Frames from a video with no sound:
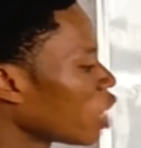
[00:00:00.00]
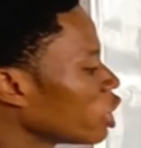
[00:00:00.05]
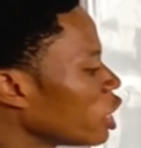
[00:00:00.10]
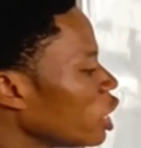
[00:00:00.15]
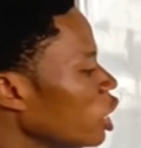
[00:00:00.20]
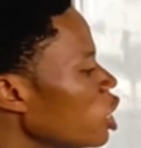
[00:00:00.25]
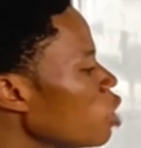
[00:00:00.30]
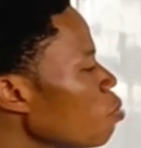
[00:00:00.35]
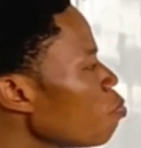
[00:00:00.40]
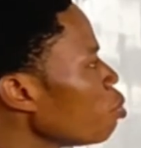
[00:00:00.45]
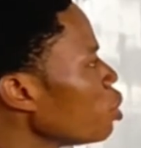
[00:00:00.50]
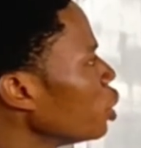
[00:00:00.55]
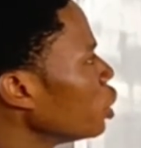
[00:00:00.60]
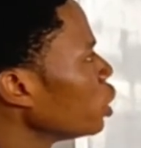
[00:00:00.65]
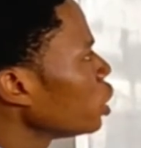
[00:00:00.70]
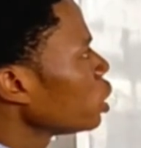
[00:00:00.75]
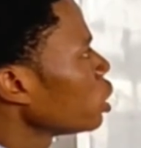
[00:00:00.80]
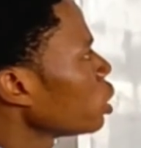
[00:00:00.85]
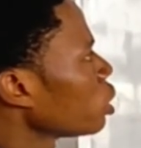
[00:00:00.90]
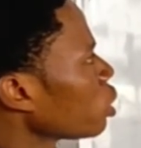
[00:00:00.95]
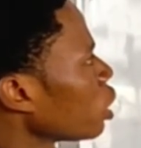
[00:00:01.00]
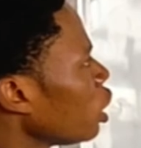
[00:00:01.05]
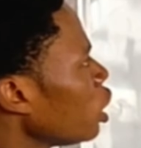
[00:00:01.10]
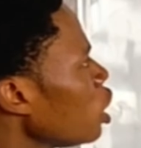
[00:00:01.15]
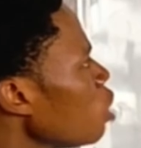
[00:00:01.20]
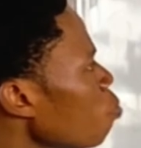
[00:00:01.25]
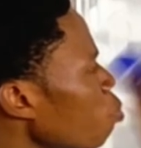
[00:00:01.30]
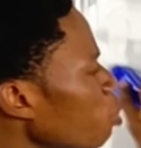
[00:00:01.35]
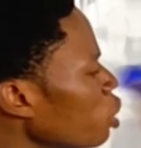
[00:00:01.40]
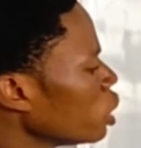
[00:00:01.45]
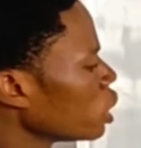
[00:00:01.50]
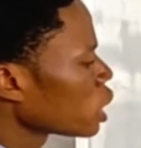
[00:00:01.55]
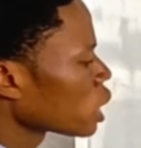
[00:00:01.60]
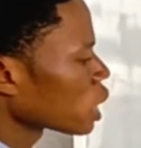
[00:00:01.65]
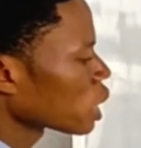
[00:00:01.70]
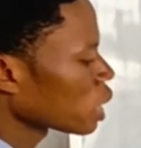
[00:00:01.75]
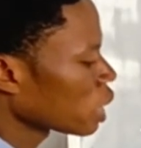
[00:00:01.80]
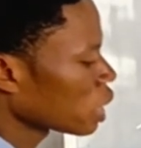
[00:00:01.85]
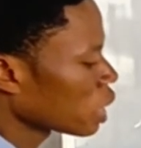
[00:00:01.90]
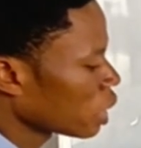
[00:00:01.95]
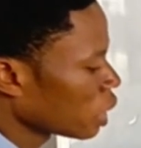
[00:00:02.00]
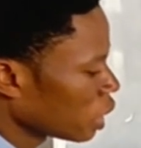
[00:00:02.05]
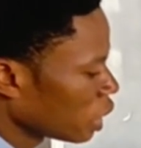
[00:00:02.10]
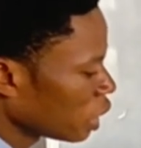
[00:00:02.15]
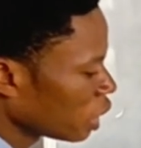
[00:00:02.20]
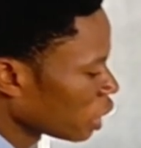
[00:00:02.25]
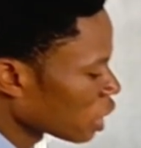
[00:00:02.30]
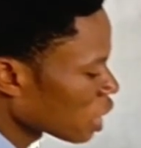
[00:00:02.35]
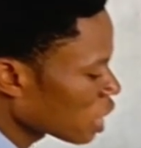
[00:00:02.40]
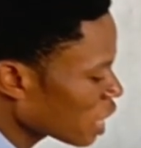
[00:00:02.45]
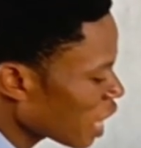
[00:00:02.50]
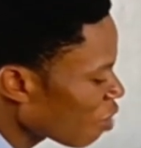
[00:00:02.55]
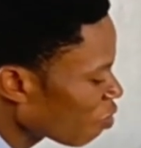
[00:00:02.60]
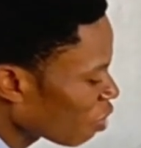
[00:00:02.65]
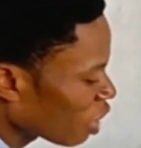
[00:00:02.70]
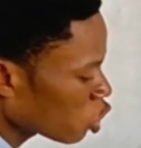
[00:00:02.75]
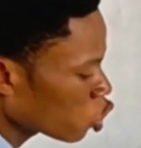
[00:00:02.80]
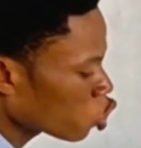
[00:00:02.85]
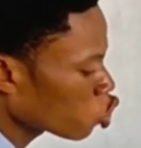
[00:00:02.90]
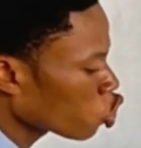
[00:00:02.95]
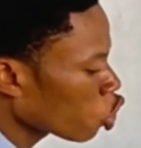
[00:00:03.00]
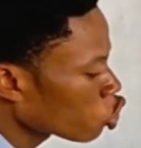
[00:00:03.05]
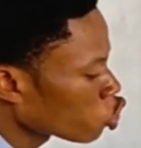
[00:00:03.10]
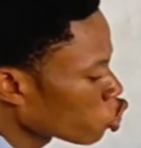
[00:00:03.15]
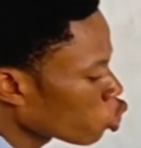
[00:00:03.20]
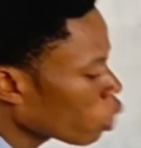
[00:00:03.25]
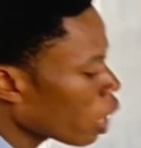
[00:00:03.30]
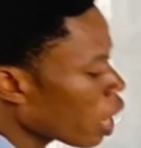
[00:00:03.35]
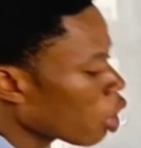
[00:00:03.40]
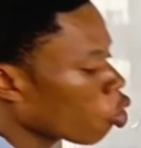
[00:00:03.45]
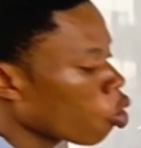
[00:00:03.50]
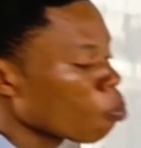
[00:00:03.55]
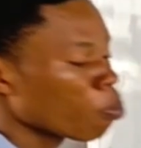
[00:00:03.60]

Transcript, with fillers: Now the lipid, lipids serve as structural